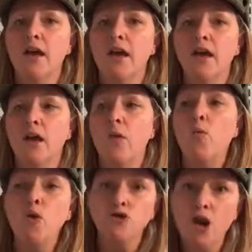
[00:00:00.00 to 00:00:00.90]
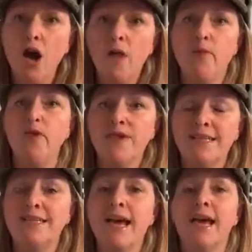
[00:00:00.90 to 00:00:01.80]
you know, at what time on
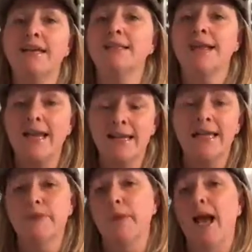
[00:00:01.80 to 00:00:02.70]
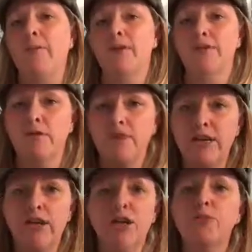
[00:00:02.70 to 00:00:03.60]
this day does that need to be happening? So they're
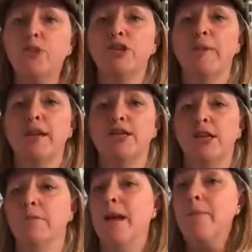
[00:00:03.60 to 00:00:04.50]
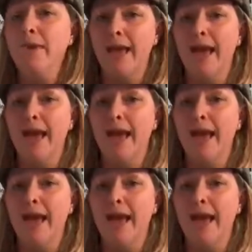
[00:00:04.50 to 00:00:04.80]
really good at project managing and mapping it